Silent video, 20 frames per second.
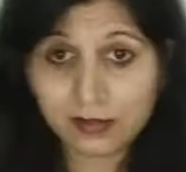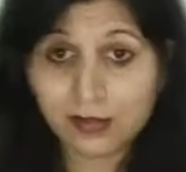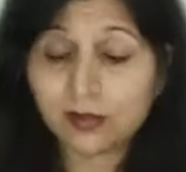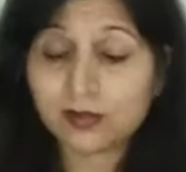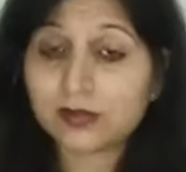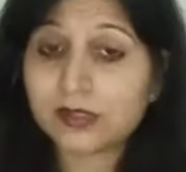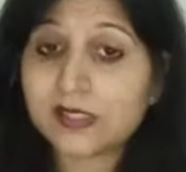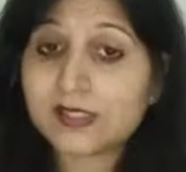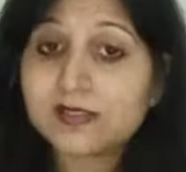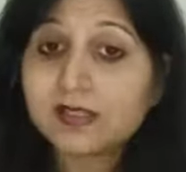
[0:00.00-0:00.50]

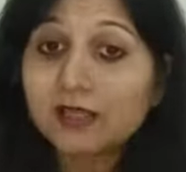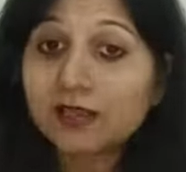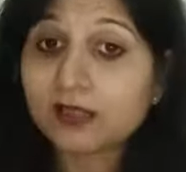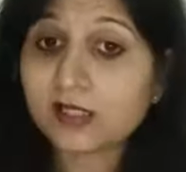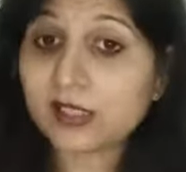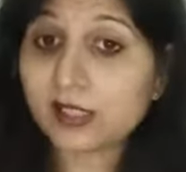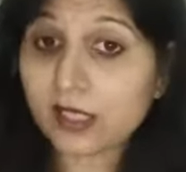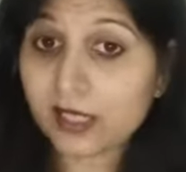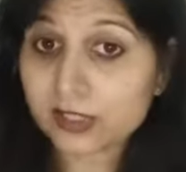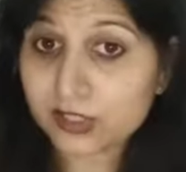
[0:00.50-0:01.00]
These are the
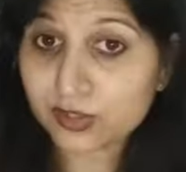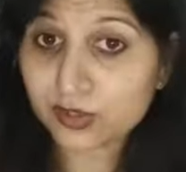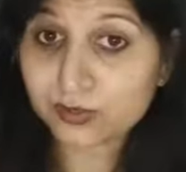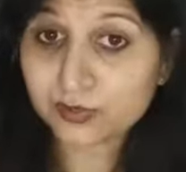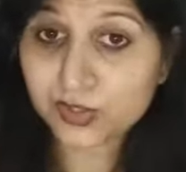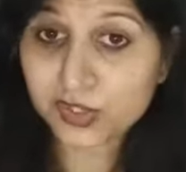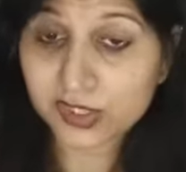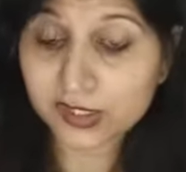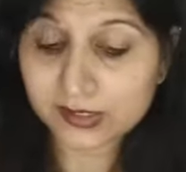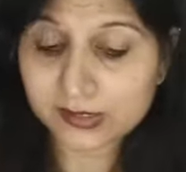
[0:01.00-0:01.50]
classroom
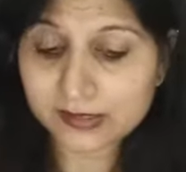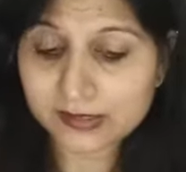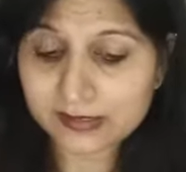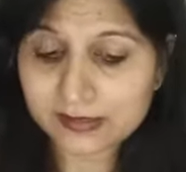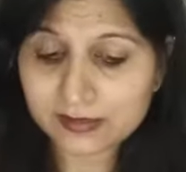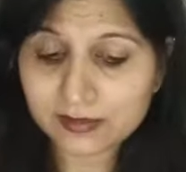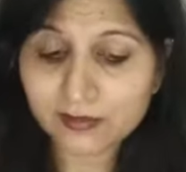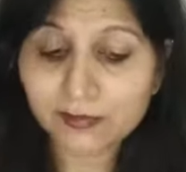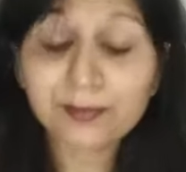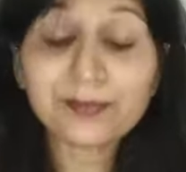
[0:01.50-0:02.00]

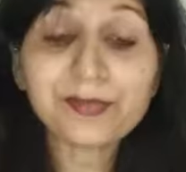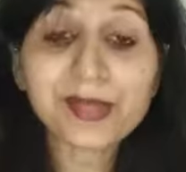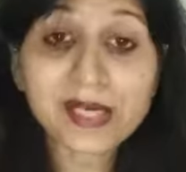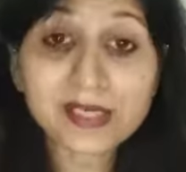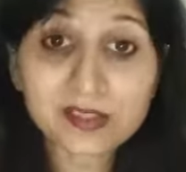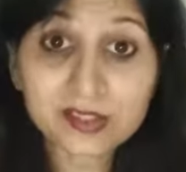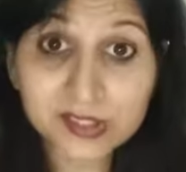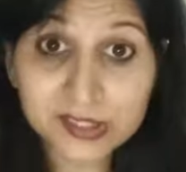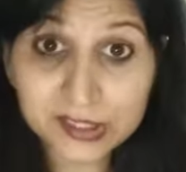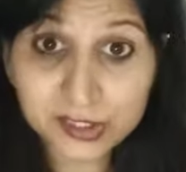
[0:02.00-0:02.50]
sheets,
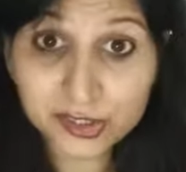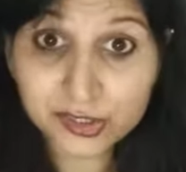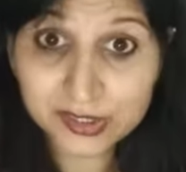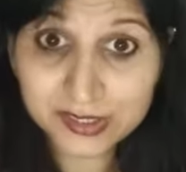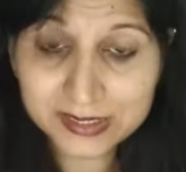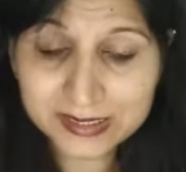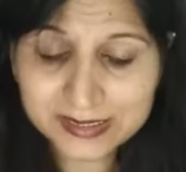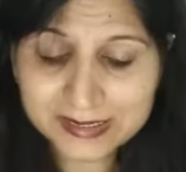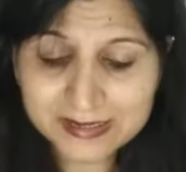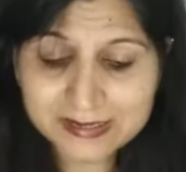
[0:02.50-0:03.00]
practice
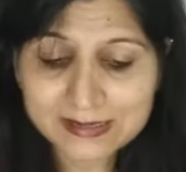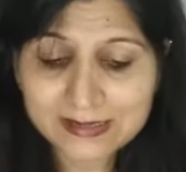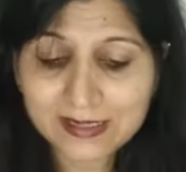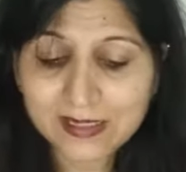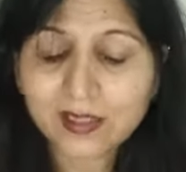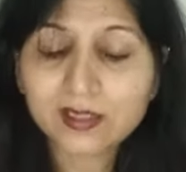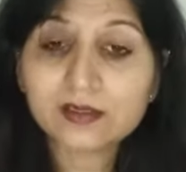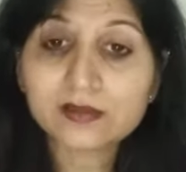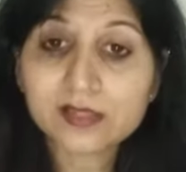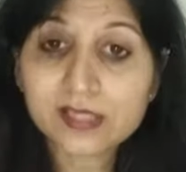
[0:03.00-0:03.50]
sheets.
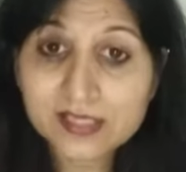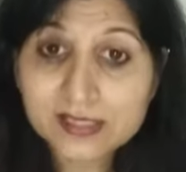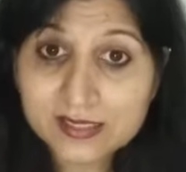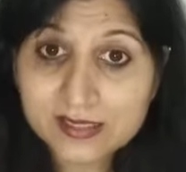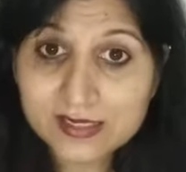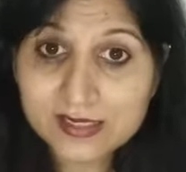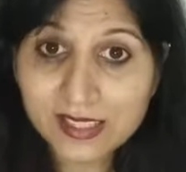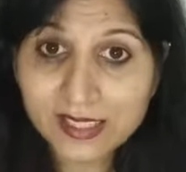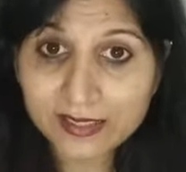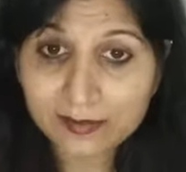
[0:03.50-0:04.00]
This
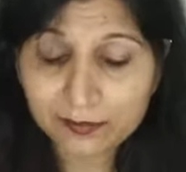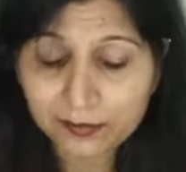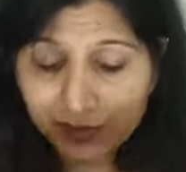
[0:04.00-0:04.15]
type.